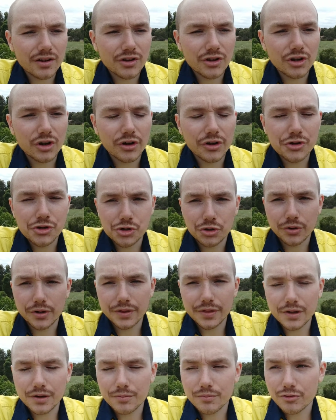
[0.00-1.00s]
and you're not
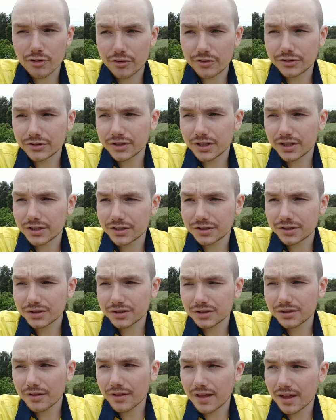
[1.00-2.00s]
enjoying the
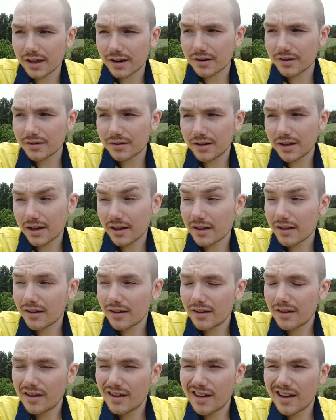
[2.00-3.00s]
process, then yeah.
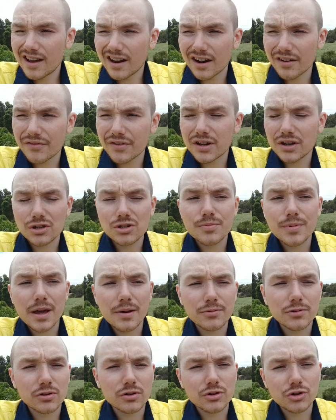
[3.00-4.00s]
And I think to be
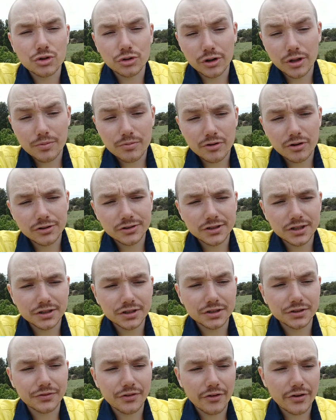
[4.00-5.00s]
able to enjoy the
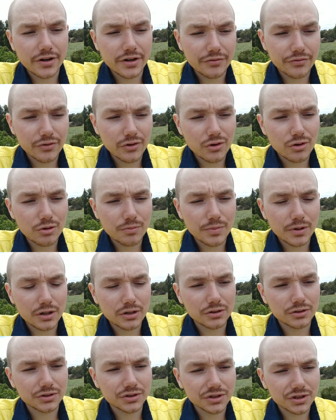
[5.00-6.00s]
process is very difficult,
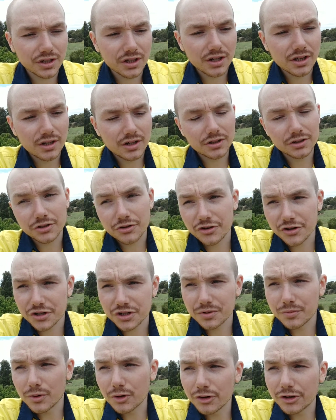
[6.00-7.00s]
because as
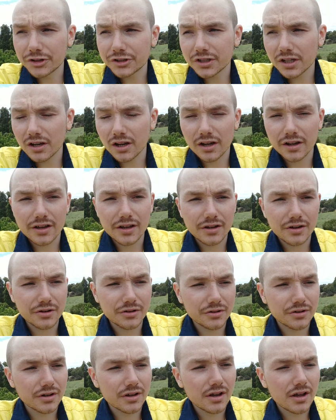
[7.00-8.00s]
Krishnamurti said, like, it
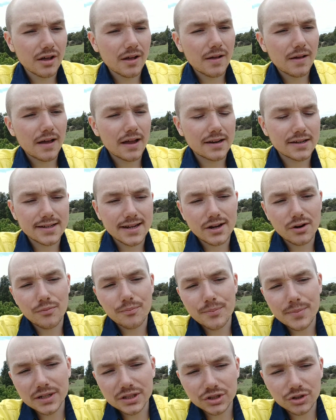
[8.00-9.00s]
could entail
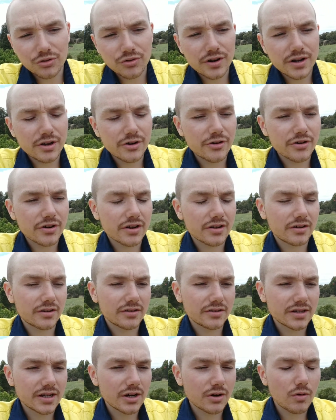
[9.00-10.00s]
misery, or it could
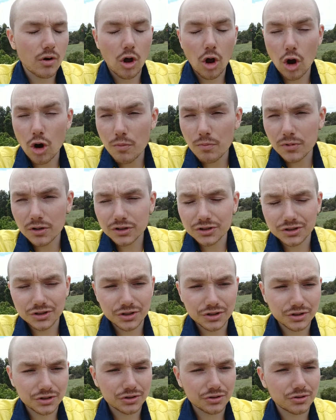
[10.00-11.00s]
entail
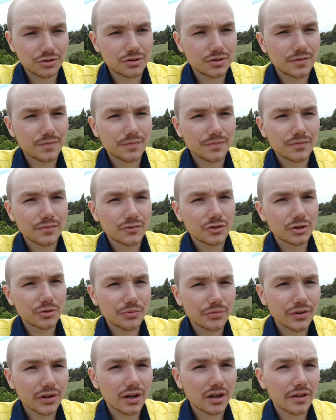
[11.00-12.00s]
homelessness or
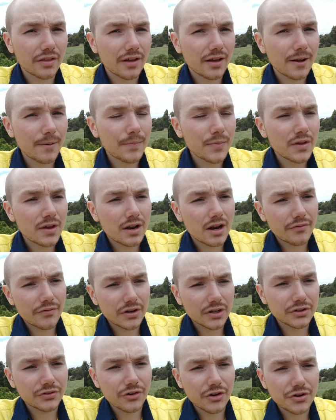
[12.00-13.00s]
something like that. I
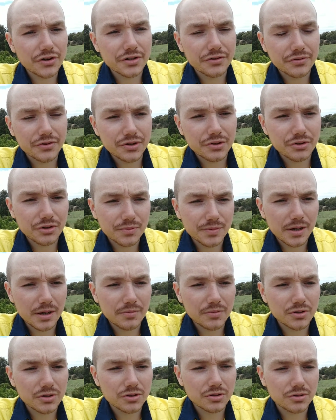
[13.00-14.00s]
think it's very difficult to be
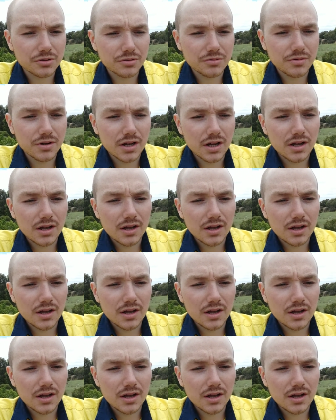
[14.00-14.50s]
able to